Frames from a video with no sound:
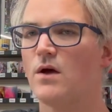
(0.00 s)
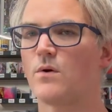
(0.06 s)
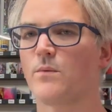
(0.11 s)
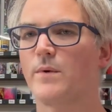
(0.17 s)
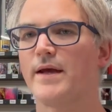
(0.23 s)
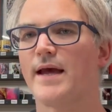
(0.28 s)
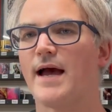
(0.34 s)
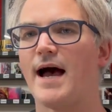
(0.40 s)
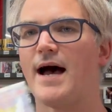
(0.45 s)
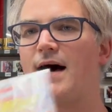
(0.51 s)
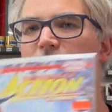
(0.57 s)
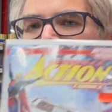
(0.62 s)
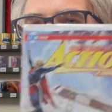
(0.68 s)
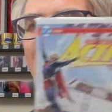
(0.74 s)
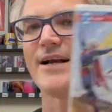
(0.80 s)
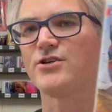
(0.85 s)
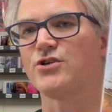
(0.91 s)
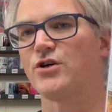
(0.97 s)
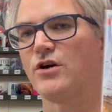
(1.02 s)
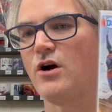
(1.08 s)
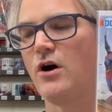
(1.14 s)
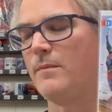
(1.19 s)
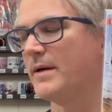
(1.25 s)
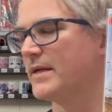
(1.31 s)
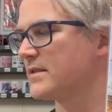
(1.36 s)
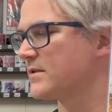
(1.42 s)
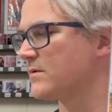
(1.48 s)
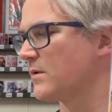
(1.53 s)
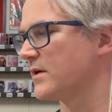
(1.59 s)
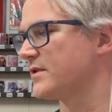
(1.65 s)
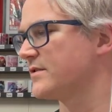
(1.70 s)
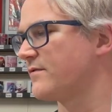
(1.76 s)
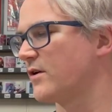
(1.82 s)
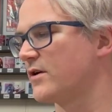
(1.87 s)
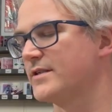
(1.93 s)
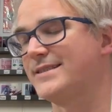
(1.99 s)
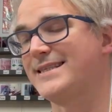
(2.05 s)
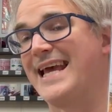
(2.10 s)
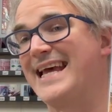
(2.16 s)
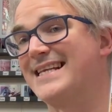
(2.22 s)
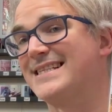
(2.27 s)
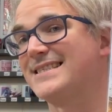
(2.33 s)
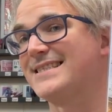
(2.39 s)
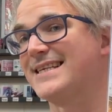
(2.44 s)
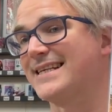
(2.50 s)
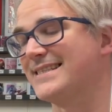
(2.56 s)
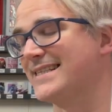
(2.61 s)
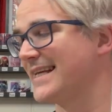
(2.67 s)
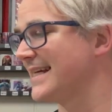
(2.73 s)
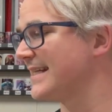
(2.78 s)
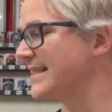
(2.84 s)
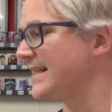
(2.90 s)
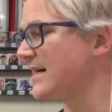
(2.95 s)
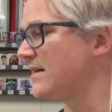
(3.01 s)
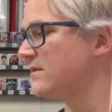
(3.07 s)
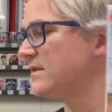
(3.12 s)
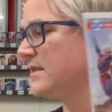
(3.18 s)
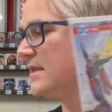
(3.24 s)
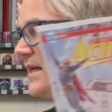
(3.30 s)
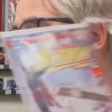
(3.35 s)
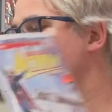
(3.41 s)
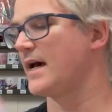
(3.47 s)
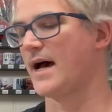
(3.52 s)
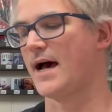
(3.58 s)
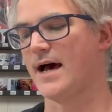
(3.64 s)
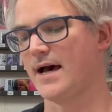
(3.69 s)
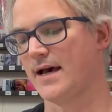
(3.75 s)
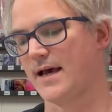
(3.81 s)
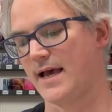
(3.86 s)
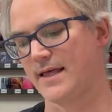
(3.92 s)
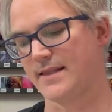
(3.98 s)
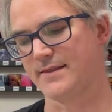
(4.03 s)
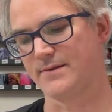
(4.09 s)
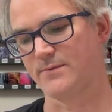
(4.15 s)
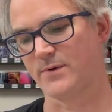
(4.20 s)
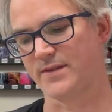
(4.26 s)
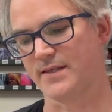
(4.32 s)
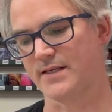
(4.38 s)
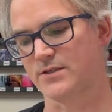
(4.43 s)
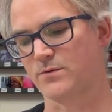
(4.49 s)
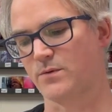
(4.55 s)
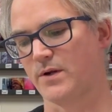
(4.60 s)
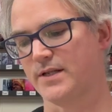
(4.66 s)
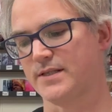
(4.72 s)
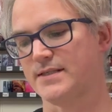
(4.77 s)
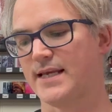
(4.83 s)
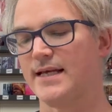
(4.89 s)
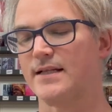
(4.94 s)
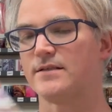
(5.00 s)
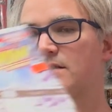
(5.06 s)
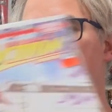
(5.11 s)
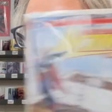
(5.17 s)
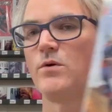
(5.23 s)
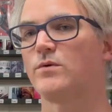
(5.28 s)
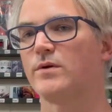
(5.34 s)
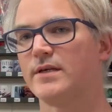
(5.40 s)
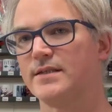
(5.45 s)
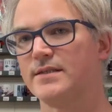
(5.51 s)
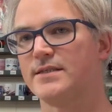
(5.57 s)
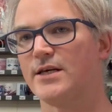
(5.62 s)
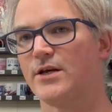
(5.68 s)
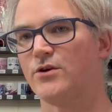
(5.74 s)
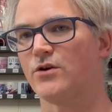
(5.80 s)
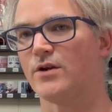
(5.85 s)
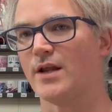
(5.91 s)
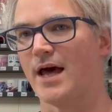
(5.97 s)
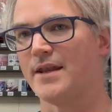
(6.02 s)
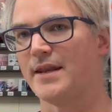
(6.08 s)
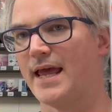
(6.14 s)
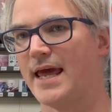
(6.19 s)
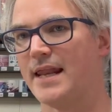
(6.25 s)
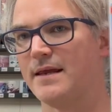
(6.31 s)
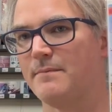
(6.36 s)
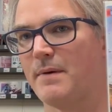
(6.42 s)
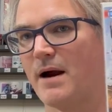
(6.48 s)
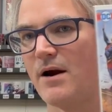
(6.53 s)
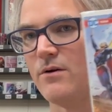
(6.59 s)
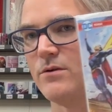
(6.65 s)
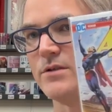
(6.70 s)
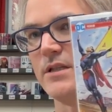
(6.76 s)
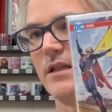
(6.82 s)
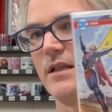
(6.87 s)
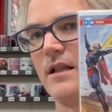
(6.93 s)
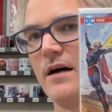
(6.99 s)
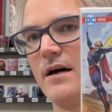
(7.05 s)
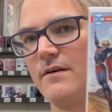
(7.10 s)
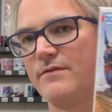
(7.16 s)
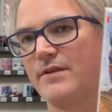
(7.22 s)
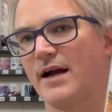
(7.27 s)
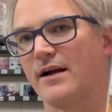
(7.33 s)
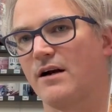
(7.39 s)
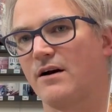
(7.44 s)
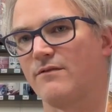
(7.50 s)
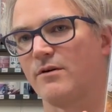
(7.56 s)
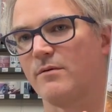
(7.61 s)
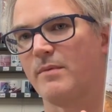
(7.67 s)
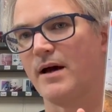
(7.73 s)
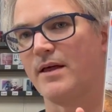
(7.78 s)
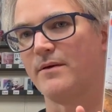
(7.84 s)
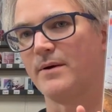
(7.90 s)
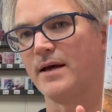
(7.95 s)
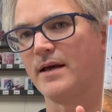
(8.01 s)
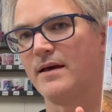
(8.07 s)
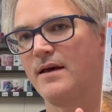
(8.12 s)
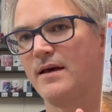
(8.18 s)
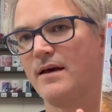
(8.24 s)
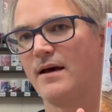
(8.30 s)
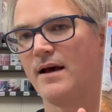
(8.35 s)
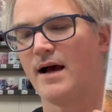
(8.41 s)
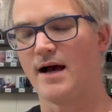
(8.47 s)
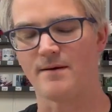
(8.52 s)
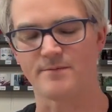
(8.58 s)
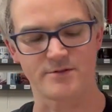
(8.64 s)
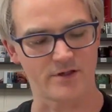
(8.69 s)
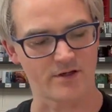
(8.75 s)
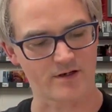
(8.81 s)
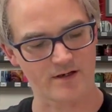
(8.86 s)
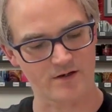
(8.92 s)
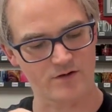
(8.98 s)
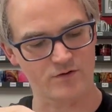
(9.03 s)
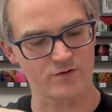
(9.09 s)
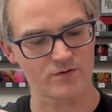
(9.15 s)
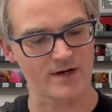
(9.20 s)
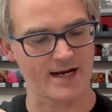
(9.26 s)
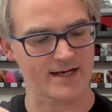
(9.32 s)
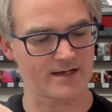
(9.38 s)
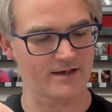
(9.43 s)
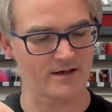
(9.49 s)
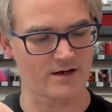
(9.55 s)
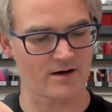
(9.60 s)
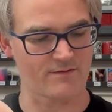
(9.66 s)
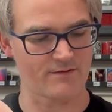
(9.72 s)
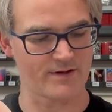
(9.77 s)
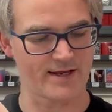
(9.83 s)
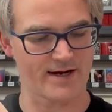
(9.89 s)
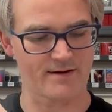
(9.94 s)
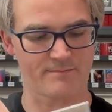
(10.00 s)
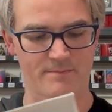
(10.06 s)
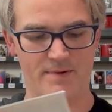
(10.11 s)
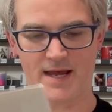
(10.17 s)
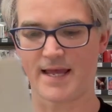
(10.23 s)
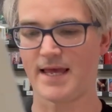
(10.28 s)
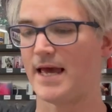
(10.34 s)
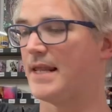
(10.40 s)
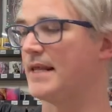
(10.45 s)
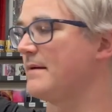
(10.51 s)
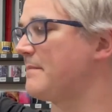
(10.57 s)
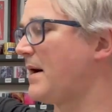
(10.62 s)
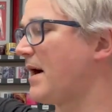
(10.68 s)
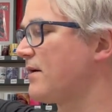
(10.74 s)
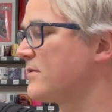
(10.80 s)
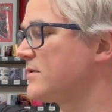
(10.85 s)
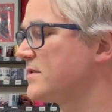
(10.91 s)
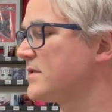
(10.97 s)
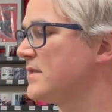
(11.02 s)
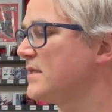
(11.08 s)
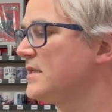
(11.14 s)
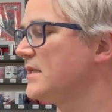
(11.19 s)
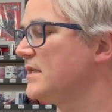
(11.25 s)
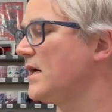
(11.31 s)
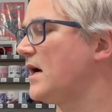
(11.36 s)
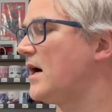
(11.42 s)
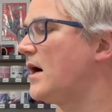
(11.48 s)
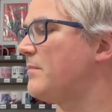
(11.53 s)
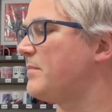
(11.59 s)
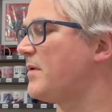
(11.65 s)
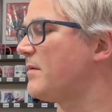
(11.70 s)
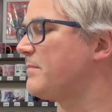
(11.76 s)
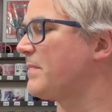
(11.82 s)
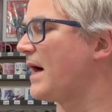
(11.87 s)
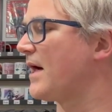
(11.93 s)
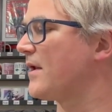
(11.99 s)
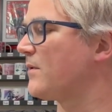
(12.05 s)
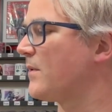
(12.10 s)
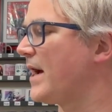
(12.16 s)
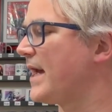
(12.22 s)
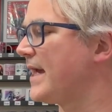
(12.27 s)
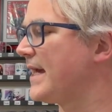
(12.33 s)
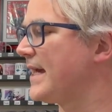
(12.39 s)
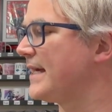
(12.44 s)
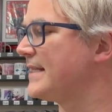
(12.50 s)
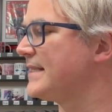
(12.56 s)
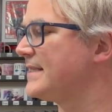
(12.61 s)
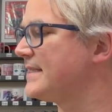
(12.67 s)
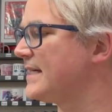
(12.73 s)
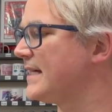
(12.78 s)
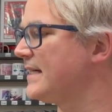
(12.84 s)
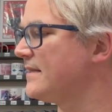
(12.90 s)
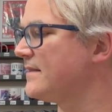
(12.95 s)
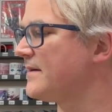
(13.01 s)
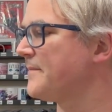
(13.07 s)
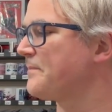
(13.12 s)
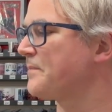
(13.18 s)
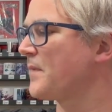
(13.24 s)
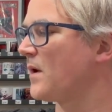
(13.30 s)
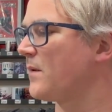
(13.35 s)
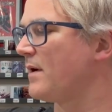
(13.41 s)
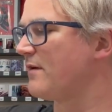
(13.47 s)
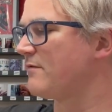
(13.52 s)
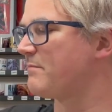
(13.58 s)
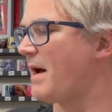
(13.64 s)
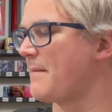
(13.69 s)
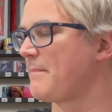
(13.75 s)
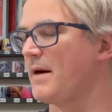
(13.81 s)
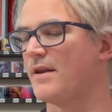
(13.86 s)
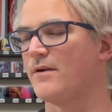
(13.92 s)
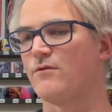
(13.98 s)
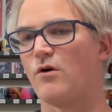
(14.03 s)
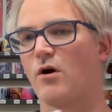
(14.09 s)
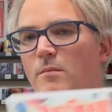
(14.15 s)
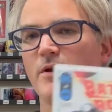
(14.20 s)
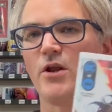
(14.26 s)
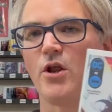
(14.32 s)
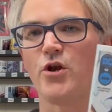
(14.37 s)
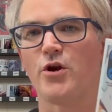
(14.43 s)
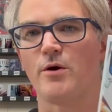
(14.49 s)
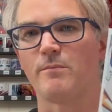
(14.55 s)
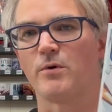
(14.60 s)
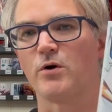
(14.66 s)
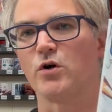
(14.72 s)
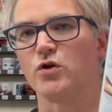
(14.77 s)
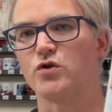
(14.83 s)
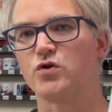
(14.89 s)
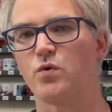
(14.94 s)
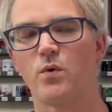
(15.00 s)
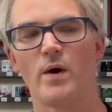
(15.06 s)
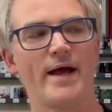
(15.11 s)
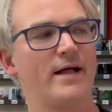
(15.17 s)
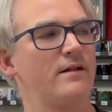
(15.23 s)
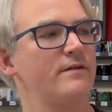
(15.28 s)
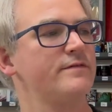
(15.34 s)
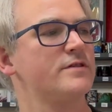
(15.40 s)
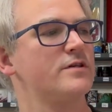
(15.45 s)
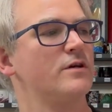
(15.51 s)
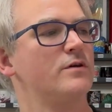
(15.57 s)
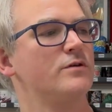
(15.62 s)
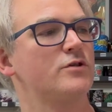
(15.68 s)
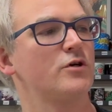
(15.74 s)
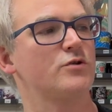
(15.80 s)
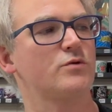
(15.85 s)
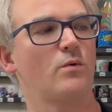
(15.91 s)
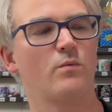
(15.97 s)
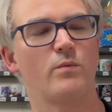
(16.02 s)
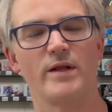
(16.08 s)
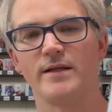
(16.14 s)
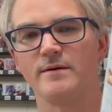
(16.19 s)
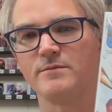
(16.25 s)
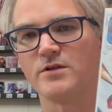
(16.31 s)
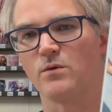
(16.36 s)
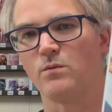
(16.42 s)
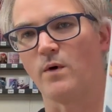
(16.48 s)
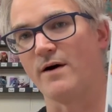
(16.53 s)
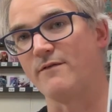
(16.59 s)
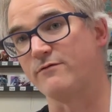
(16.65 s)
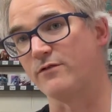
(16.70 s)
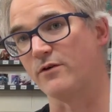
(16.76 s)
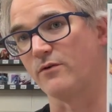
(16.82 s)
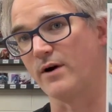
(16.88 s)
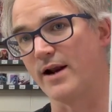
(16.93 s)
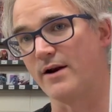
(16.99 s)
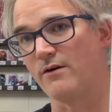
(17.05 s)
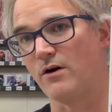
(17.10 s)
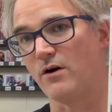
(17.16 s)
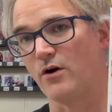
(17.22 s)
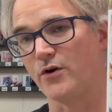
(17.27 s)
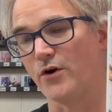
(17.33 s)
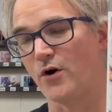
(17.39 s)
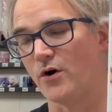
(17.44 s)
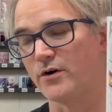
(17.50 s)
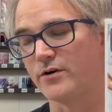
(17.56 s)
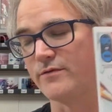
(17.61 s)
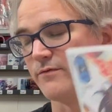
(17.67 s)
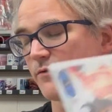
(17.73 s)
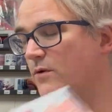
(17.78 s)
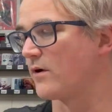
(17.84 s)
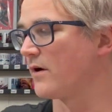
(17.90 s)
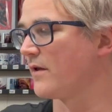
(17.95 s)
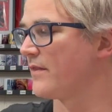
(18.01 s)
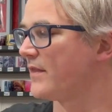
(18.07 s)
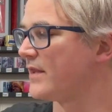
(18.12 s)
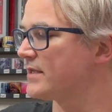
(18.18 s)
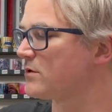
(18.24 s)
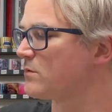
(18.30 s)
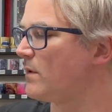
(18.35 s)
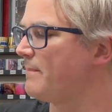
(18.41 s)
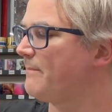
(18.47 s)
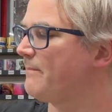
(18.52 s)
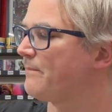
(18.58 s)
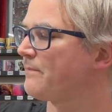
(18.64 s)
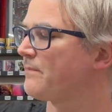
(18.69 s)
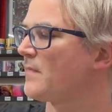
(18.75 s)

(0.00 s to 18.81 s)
We have Action Comics for as far as 1068 now. And with this one, it's Gail Simone continuing and Eddie Barrows. Love that cover, by the way. Absolute cracking cover there by Eddie Barrows. Up, up and away indeed. We have Batman and Robin number 12. So Joshua Williamson, Juan Ferreira on art for this one.